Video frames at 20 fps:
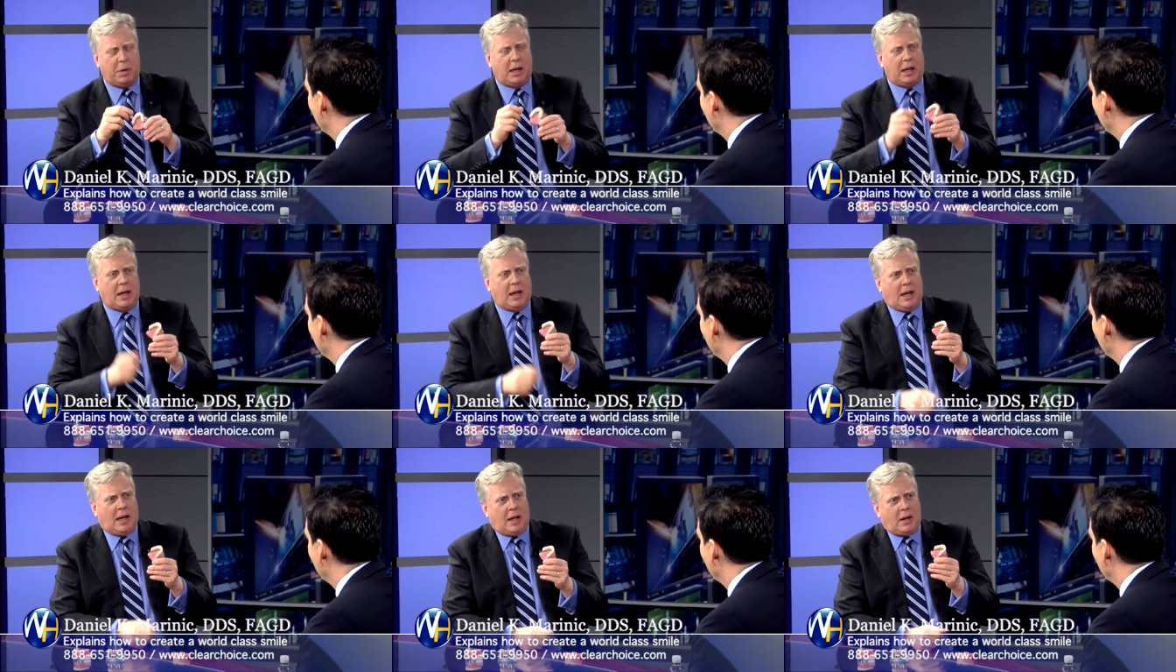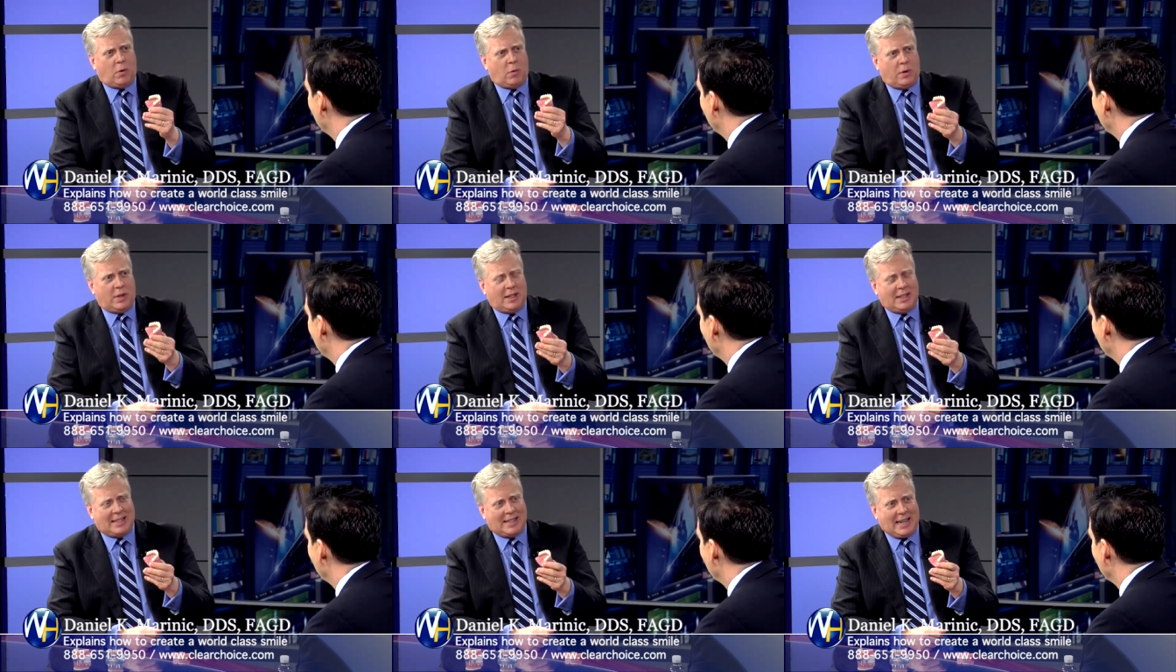being hit
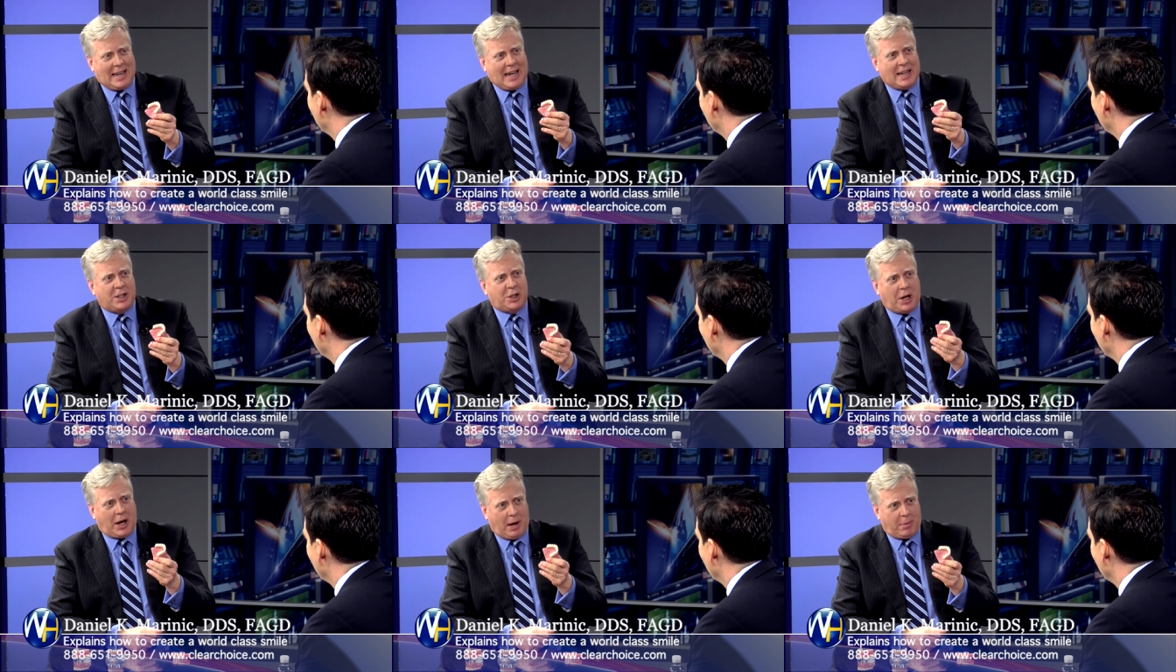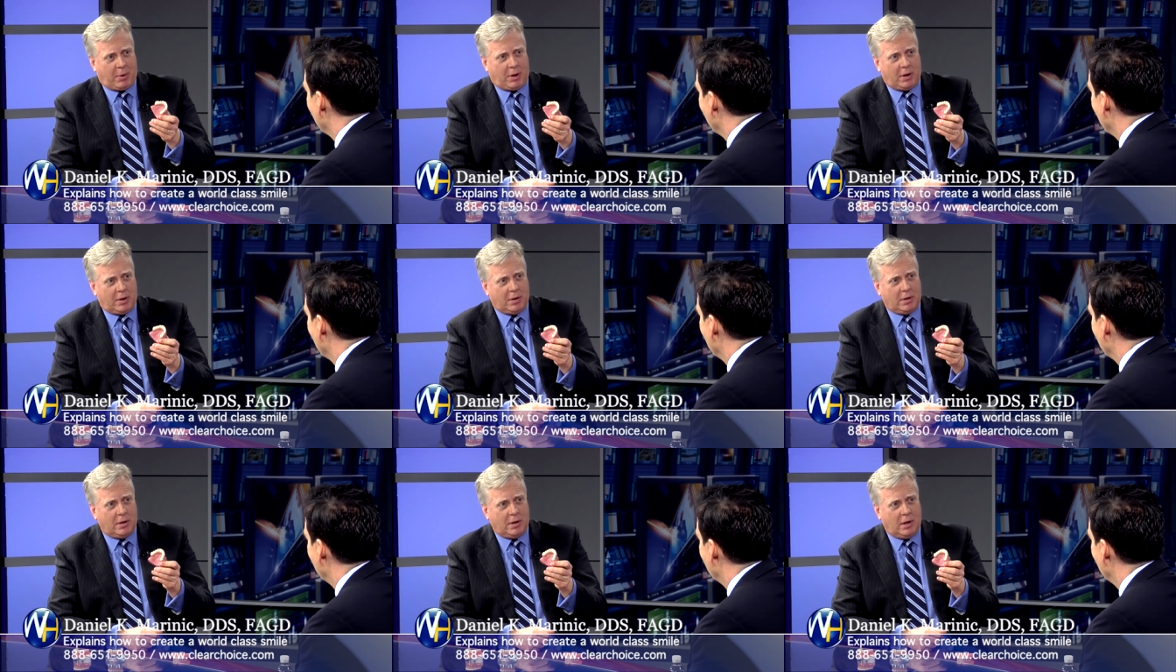with a
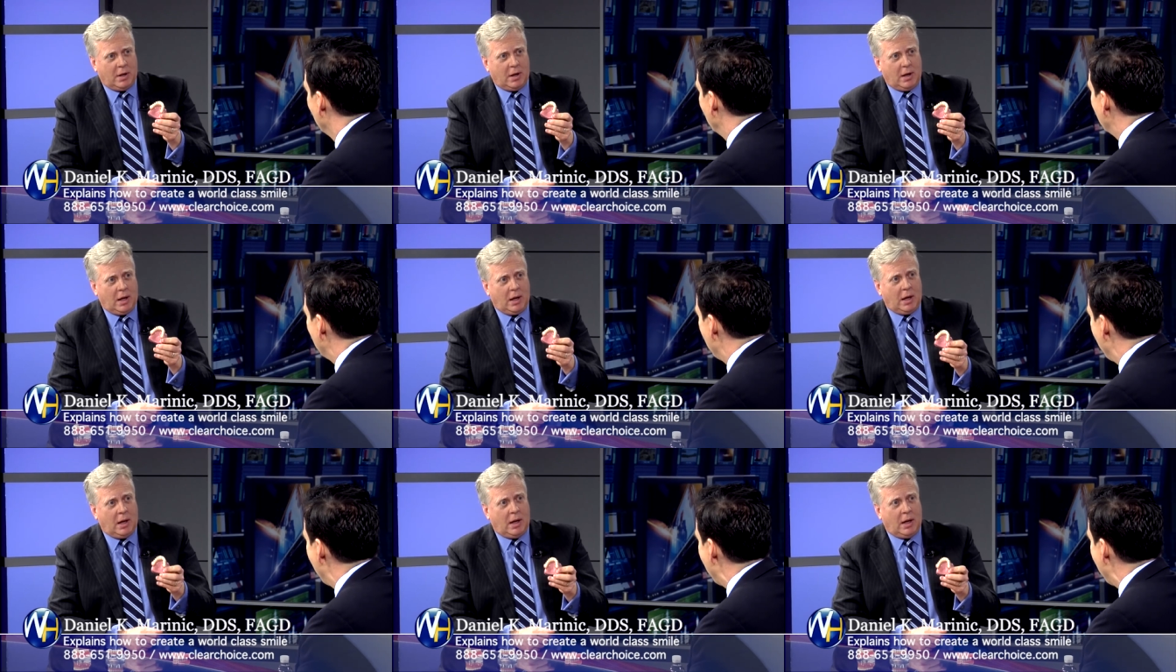sledgehammer. What's it